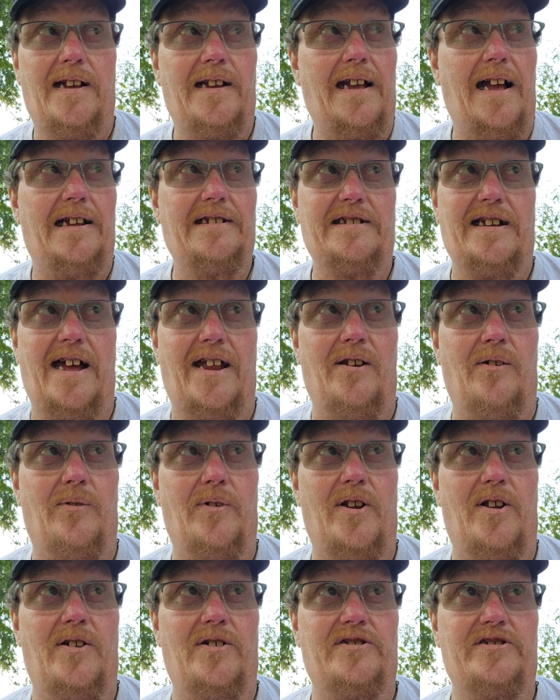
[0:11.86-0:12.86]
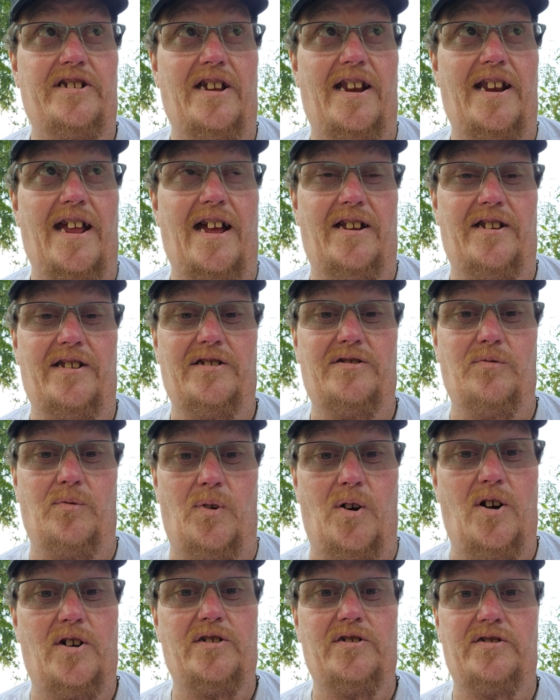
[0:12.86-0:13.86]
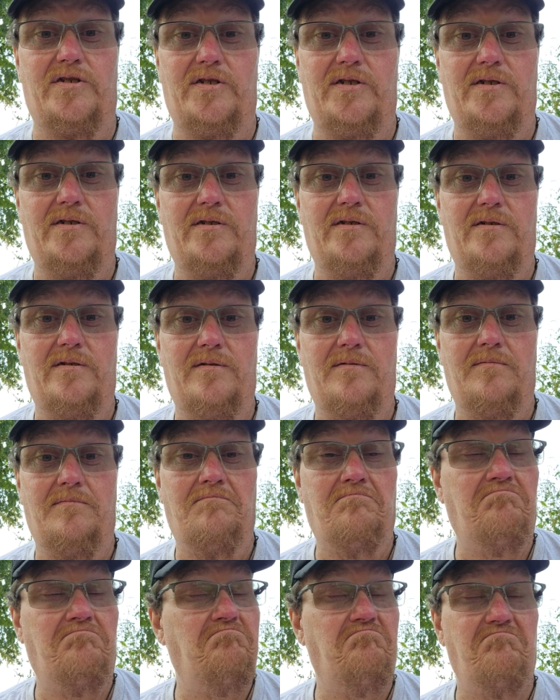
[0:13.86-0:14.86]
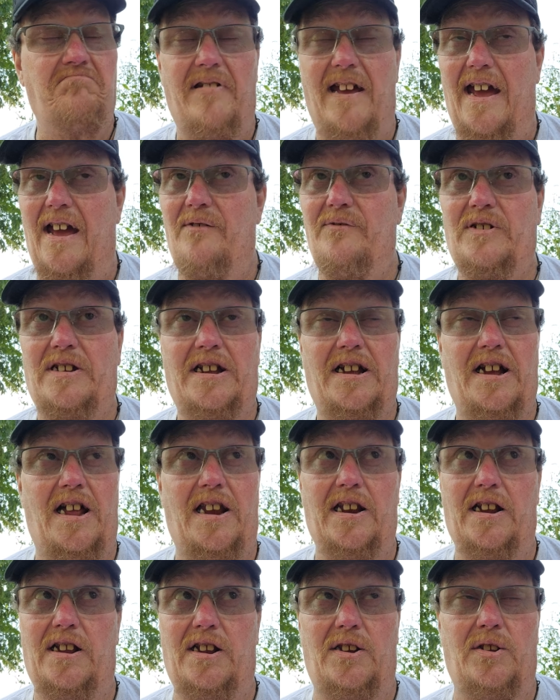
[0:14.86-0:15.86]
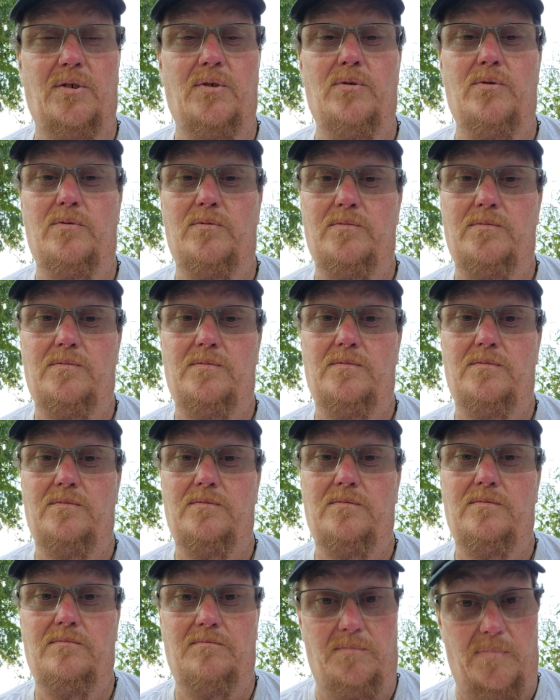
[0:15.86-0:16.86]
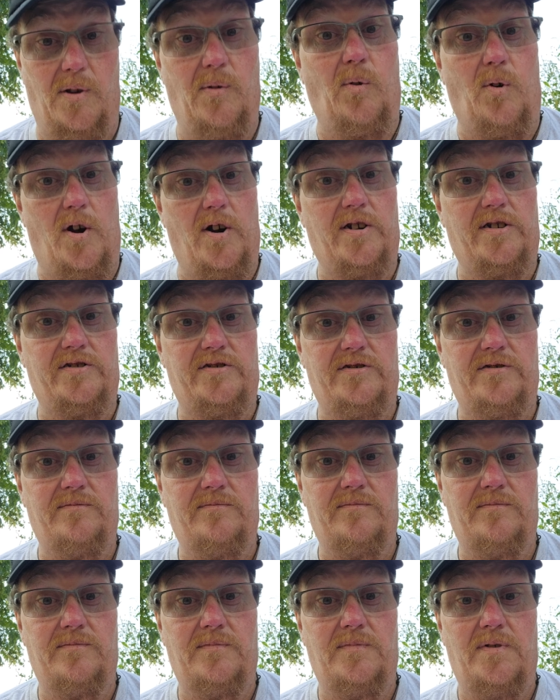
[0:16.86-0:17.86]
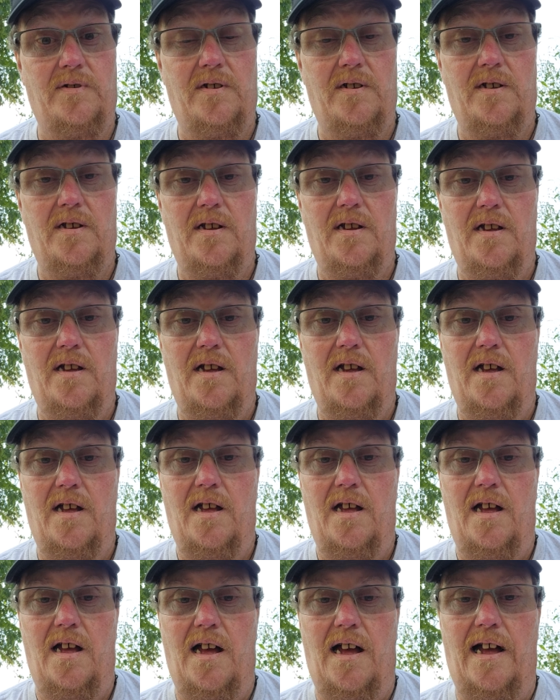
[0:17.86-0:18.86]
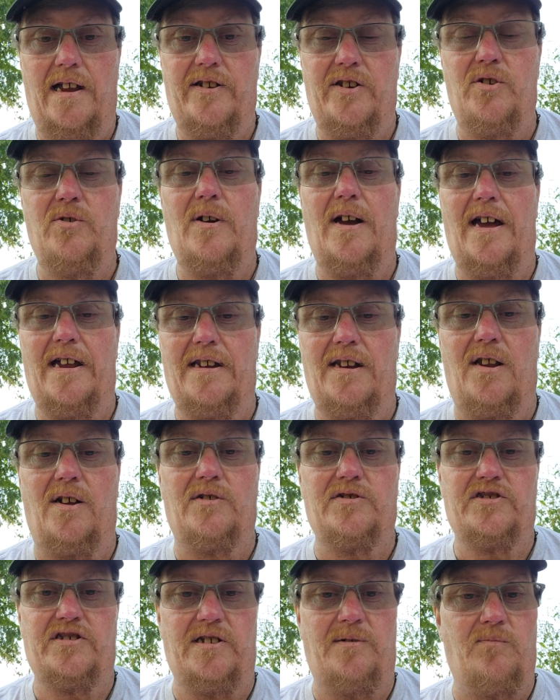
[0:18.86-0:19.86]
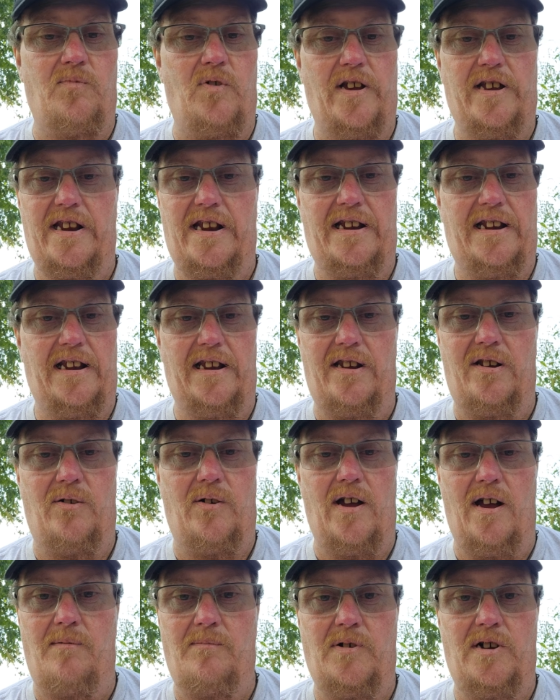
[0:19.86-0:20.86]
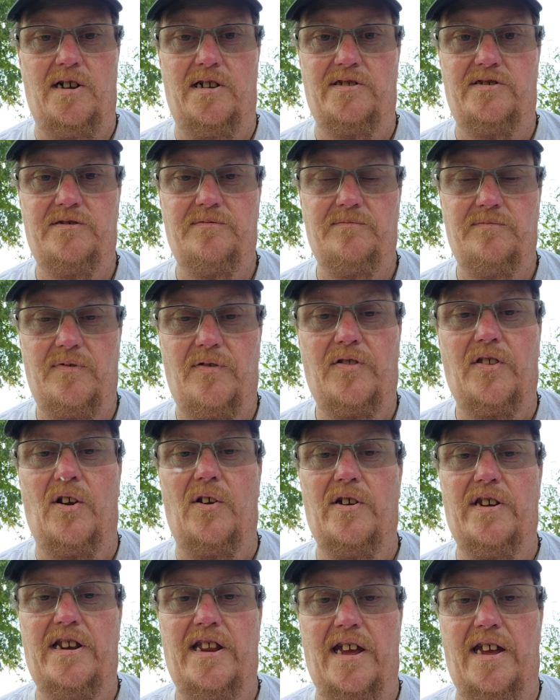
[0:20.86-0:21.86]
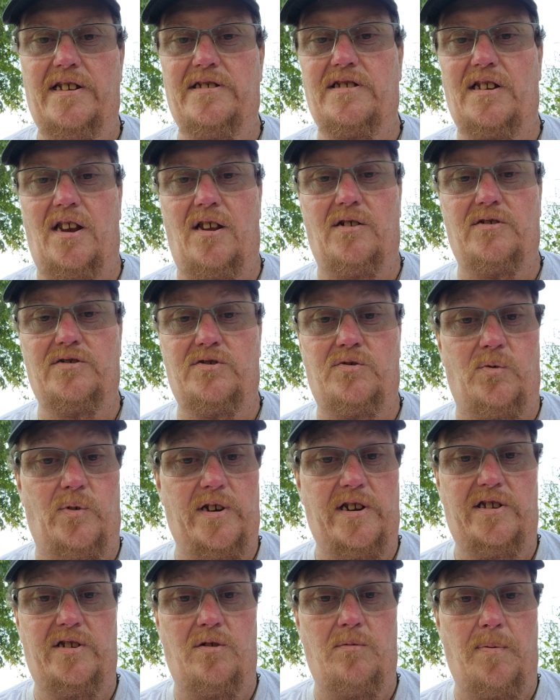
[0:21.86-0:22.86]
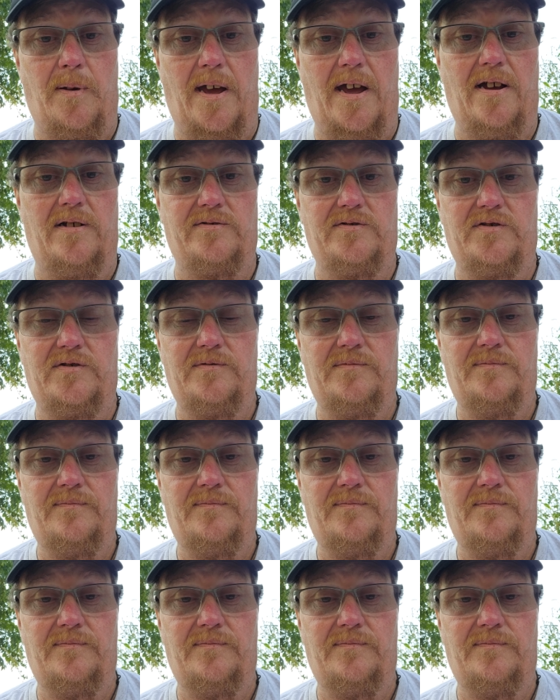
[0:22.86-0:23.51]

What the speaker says: Guys, I don't understand how this works. Haven't got a clue, but it works. I knew I'd lost some weight, I didn't know how much. In 30 days, I lost 22 pounds.